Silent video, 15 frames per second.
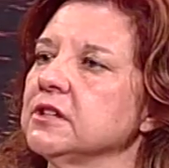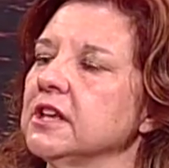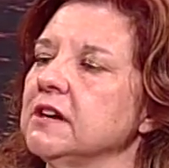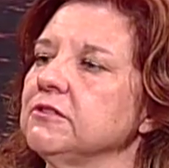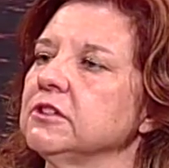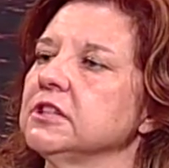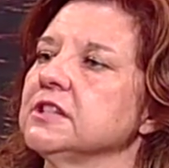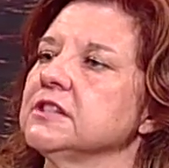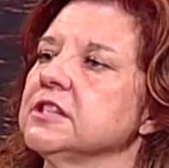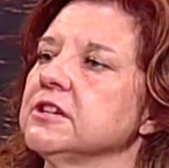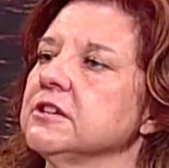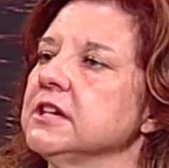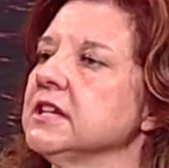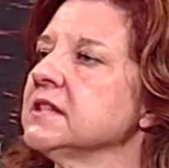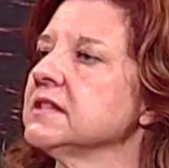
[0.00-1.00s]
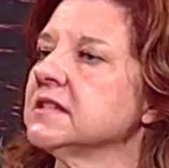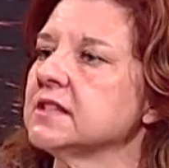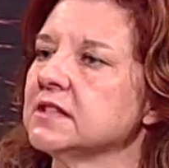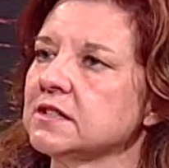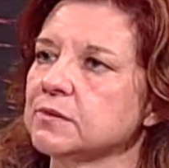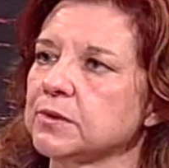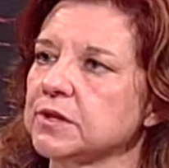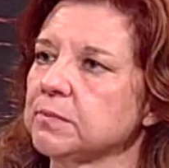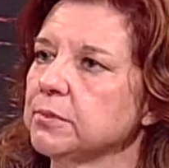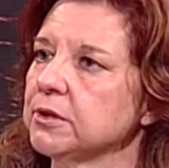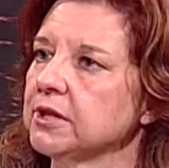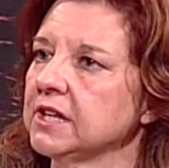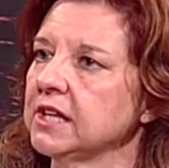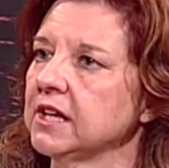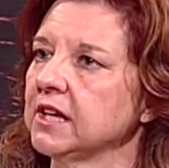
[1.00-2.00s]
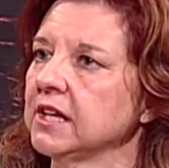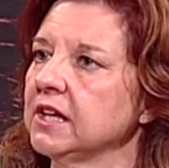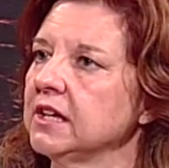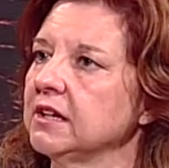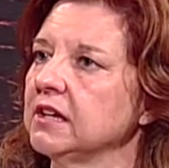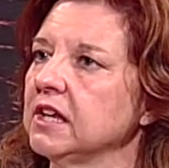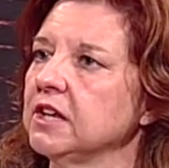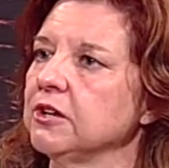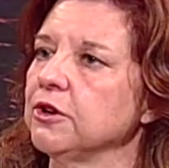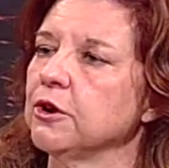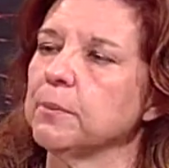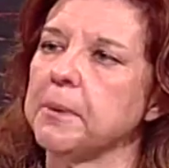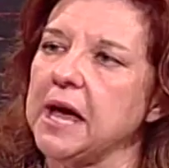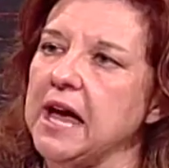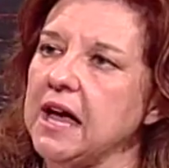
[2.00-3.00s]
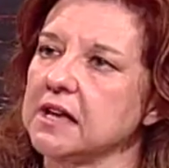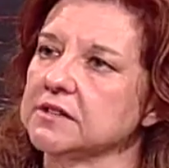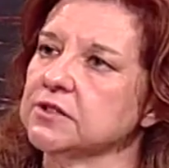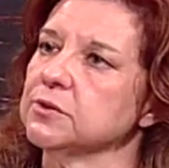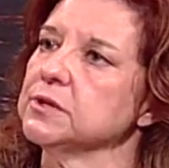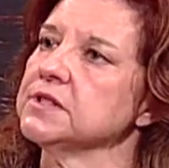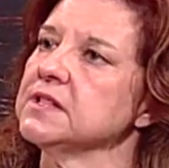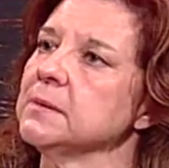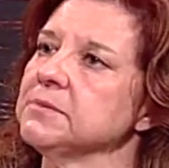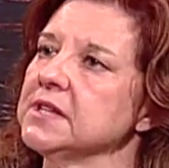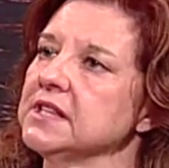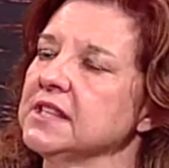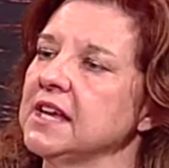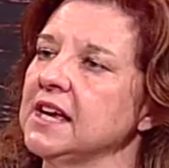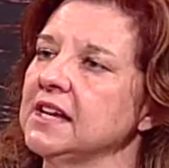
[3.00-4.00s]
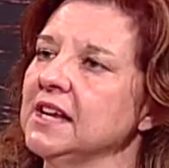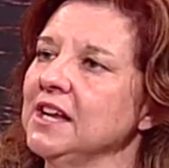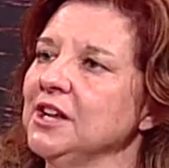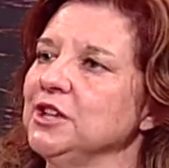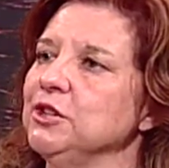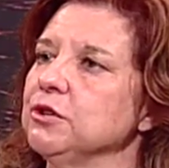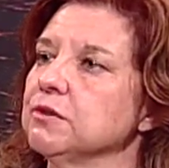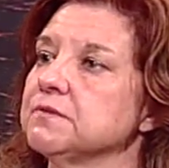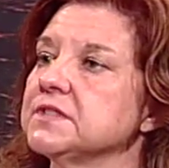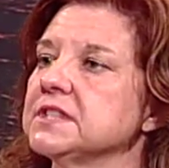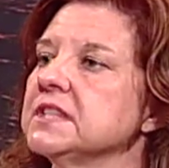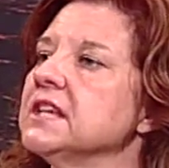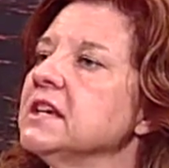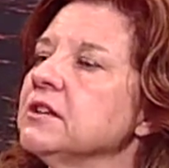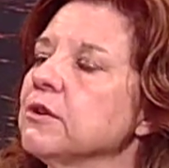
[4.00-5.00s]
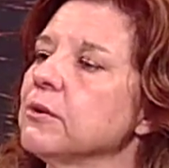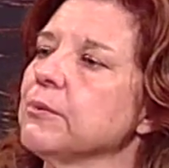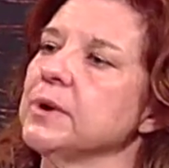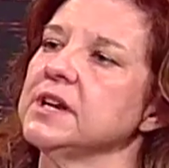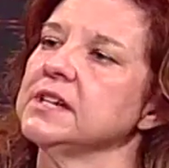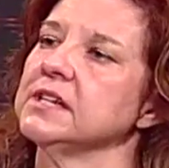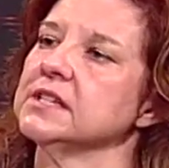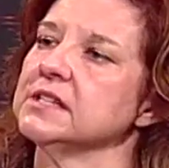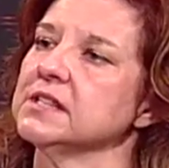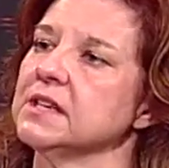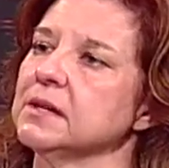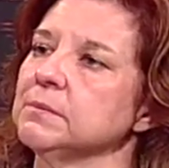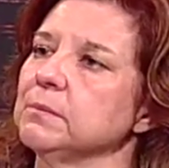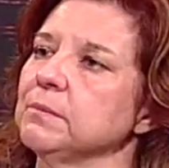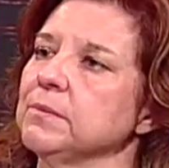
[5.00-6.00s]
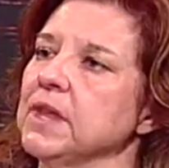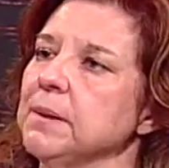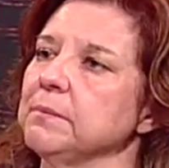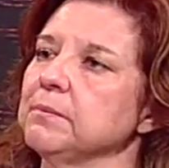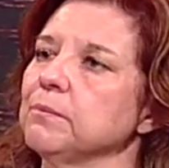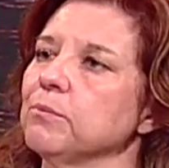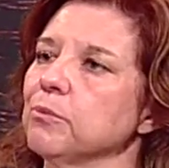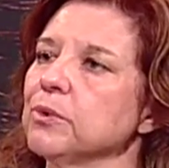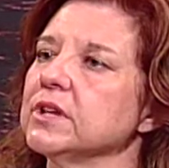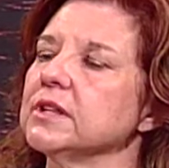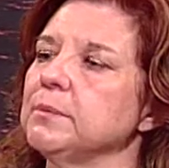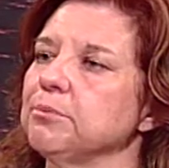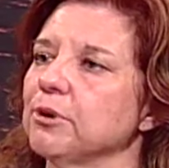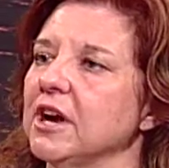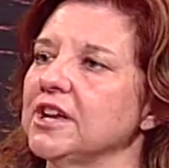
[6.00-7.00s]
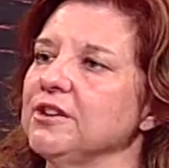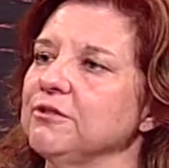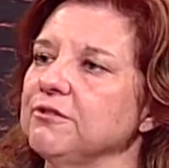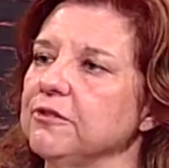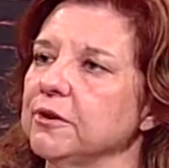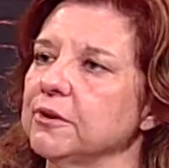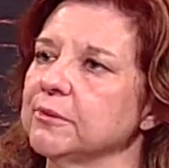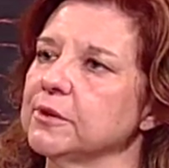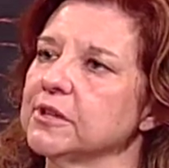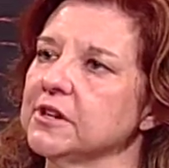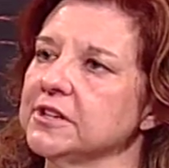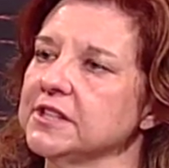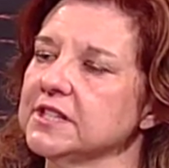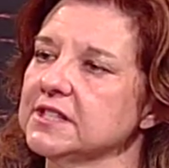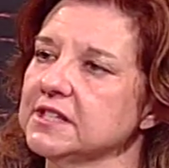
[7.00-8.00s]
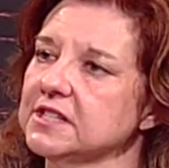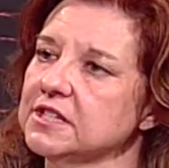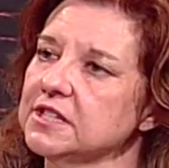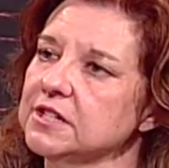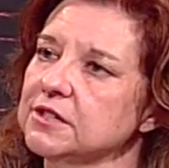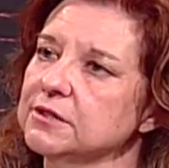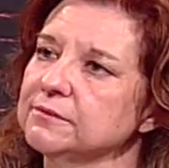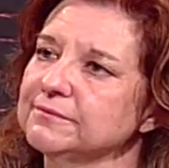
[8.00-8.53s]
level, is there an incidence with bullying in your past or something that you've seen or witnessed that really brought you forward on this issue?